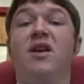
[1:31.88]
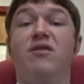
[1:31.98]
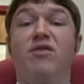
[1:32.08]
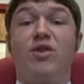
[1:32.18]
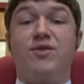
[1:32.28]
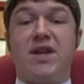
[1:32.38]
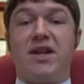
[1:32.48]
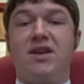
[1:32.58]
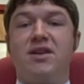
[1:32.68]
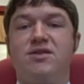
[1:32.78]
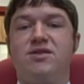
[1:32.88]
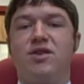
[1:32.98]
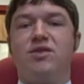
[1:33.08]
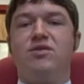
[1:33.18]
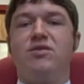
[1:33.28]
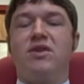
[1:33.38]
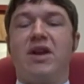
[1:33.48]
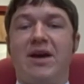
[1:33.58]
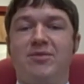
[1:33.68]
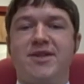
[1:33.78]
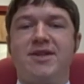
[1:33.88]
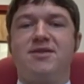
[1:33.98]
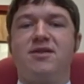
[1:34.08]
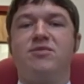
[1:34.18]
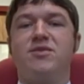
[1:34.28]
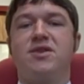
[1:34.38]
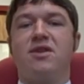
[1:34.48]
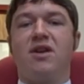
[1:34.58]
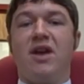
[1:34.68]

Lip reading: involves linkage to lab systems,